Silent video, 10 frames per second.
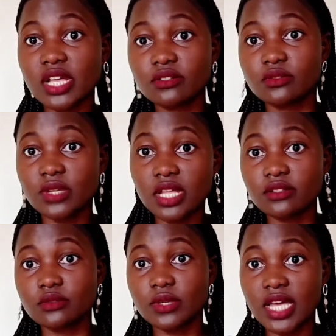to girls to
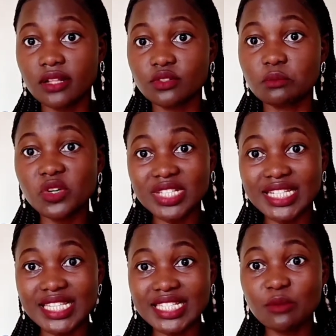girls to girls.
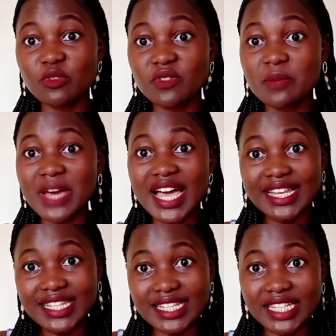Mostly, some of them
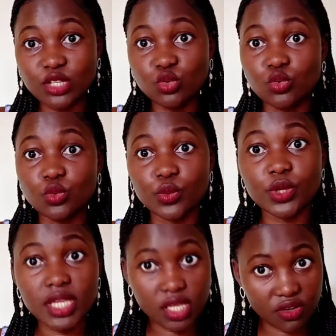are addicted to
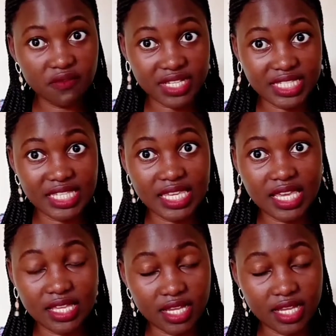university